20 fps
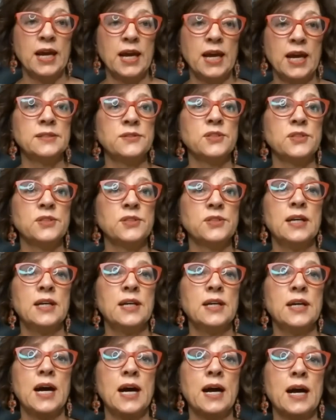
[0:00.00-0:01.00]
And
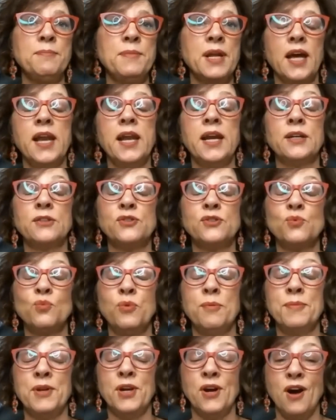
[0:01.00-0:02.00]
I'm not
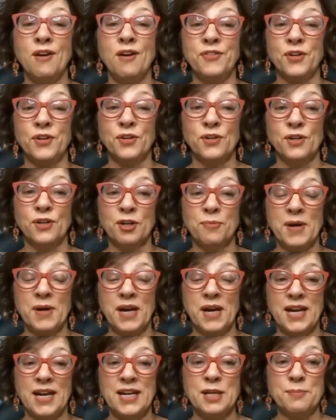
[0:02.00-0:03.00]
letting us women off the
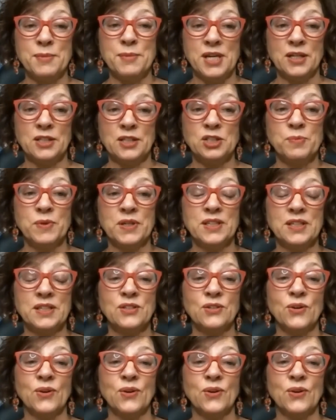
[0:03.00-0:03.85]
hook by any means,